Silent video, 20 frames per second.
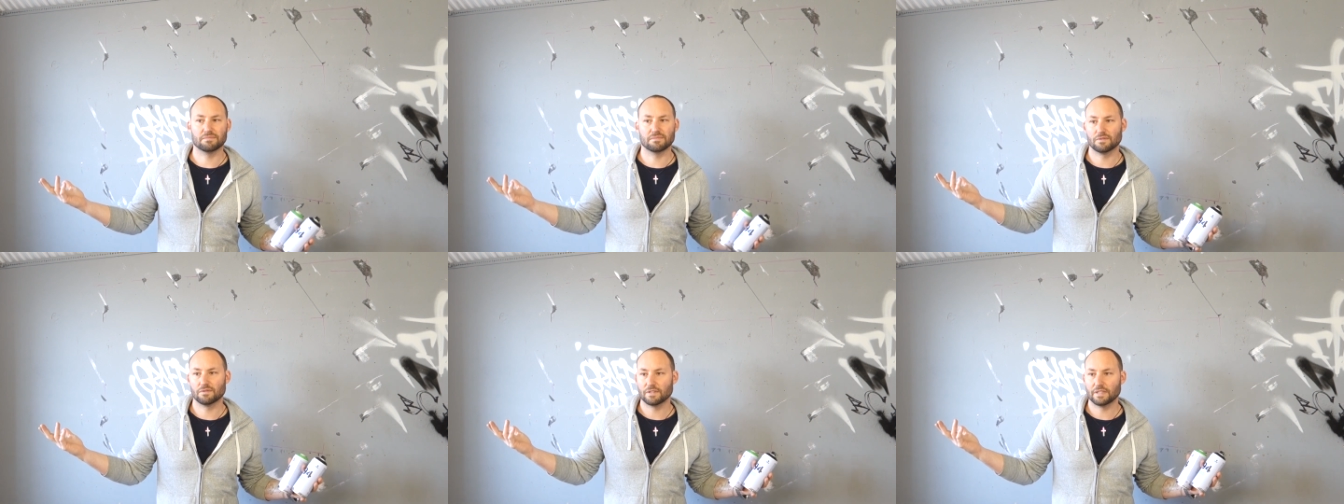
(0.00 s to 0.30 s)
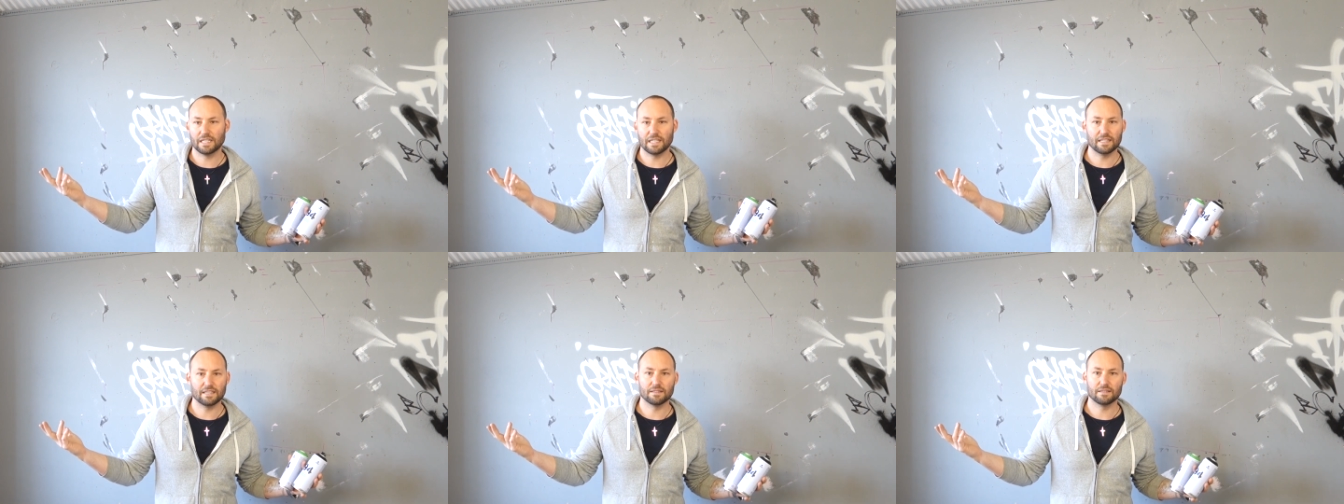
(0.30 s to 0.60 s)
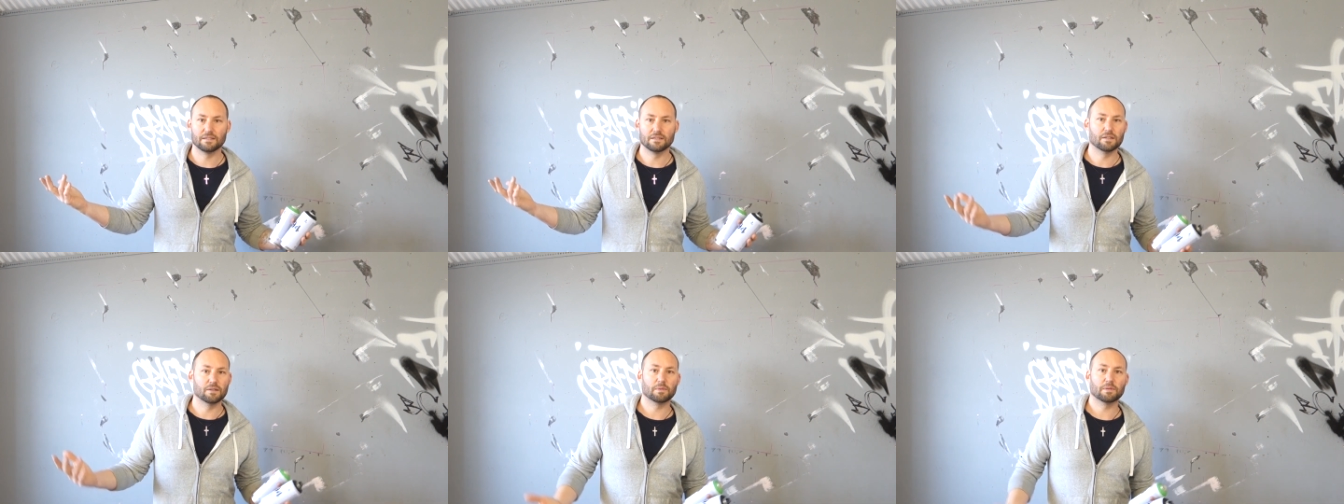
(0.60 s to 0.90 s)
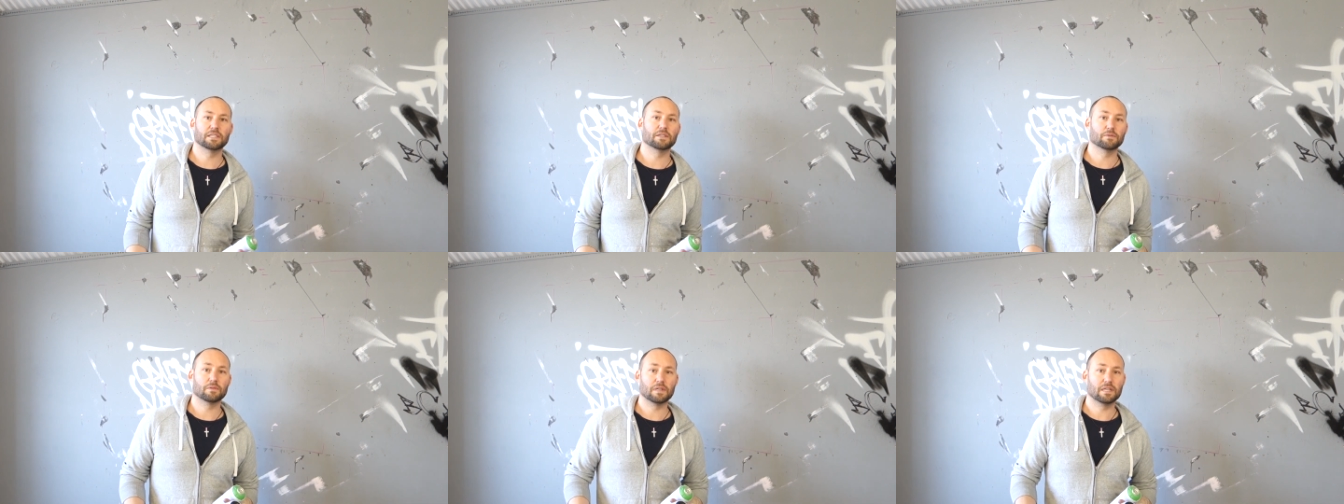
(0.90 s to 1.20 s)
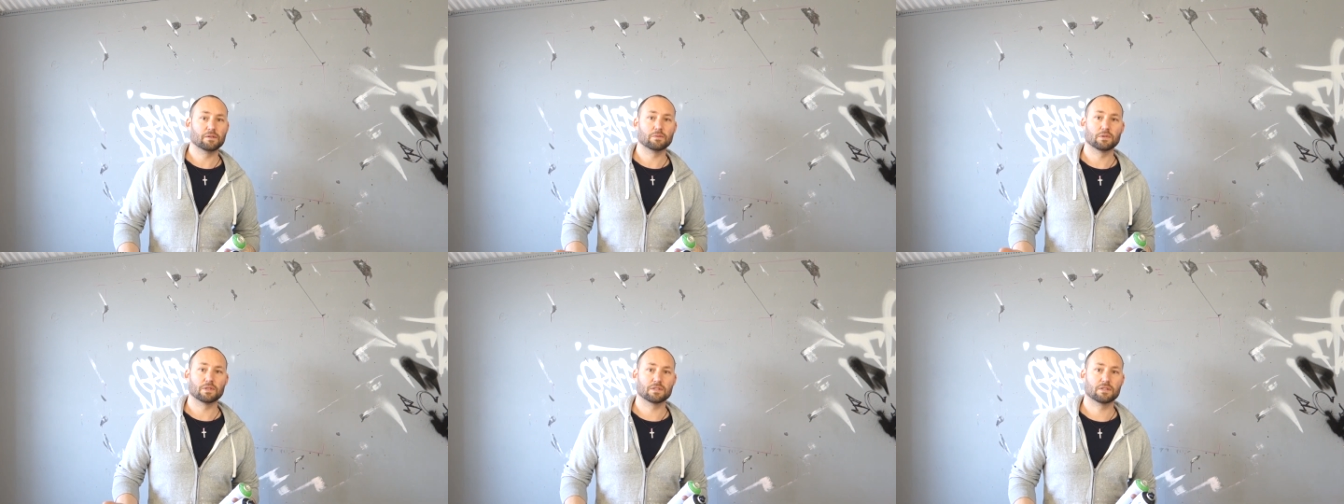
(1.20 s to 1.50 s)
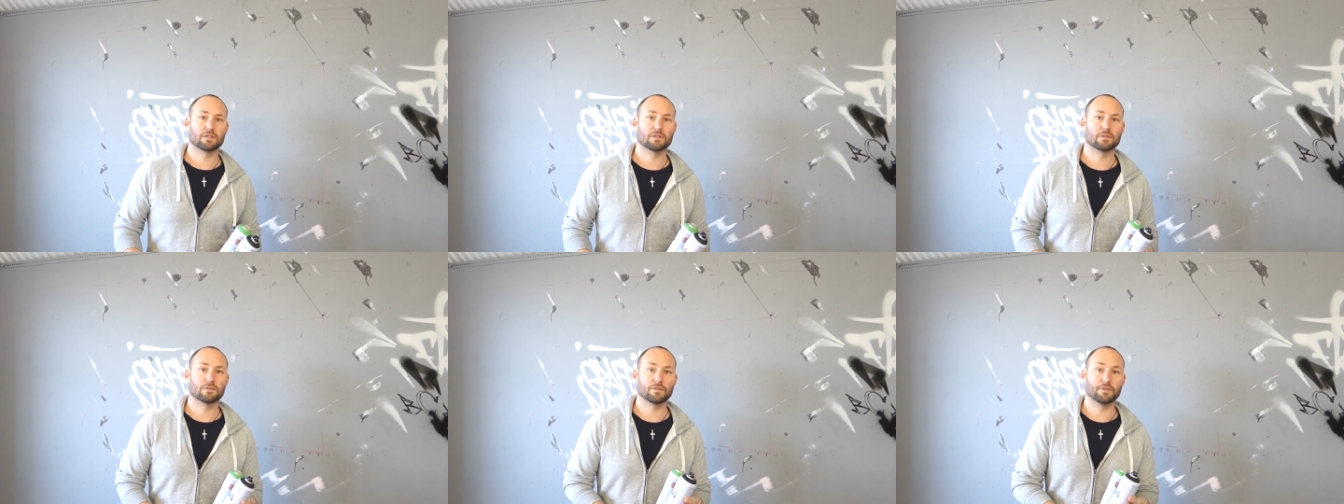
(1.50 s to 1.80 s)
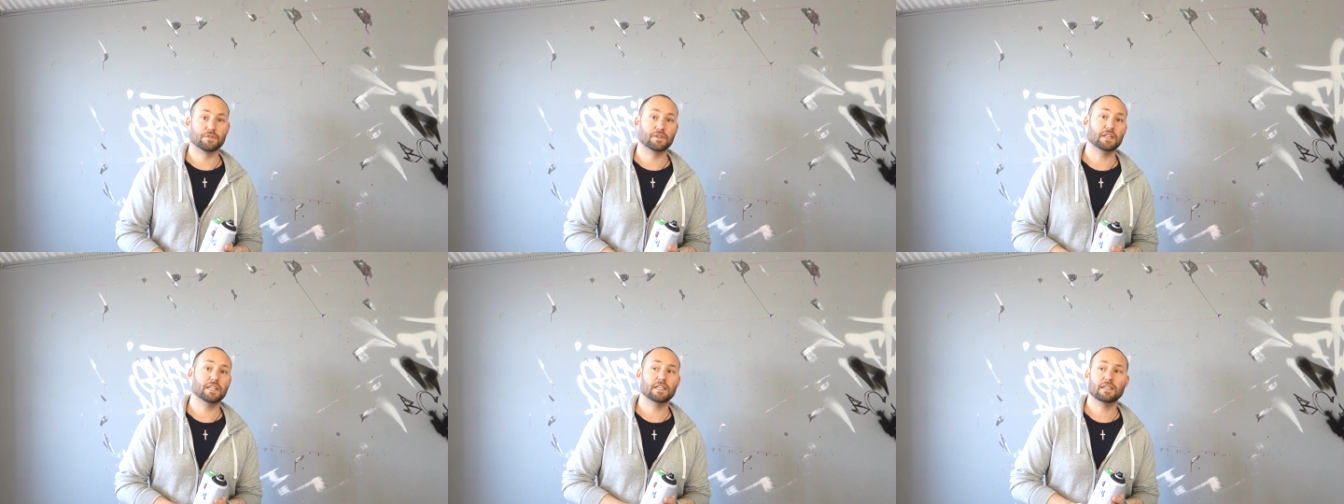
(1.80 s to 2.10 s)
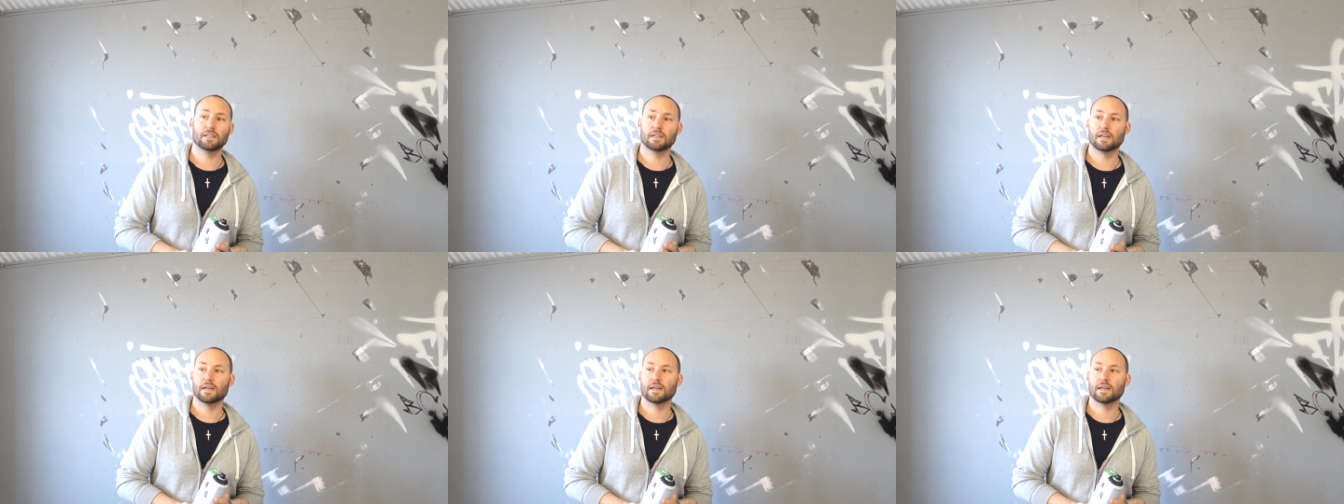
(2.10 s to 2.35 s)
really nobody really wants graffiti